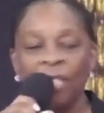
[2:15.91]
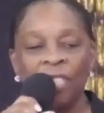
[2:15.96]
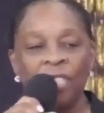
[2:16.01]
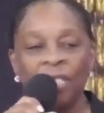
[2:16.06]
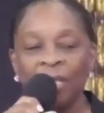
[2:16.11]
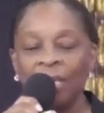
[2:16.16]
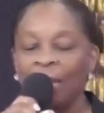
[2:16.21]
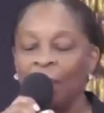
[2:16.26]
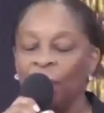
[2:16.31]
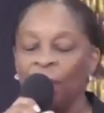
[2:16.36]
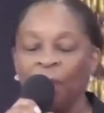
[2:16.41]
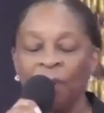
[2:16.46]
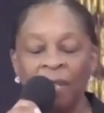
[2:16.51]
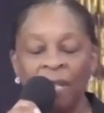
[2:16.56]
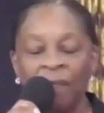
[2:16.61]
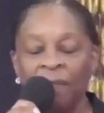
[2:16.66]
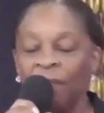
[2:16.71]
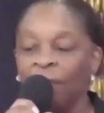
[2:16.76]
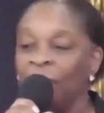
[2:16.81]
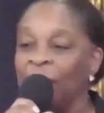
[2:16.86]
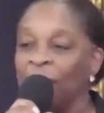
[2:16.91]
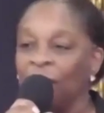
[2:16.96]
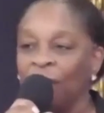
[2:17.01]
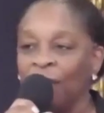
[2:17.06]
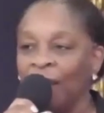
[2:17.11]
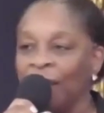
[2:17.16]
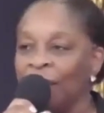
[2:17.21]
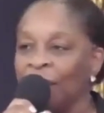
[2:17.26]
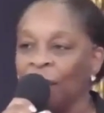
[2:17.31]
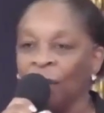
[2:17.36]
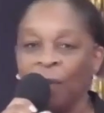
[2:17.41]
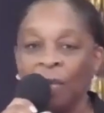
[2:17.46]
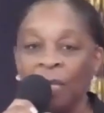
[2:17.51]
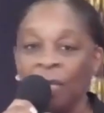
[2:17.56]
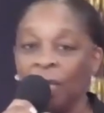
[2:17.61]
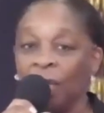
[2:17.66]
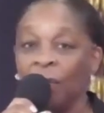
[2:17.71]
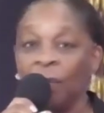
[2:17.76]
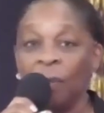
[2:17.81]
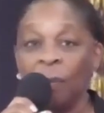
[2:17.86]
She'd say, I'm working for my crown. I'm going
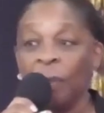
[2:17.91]
to glory.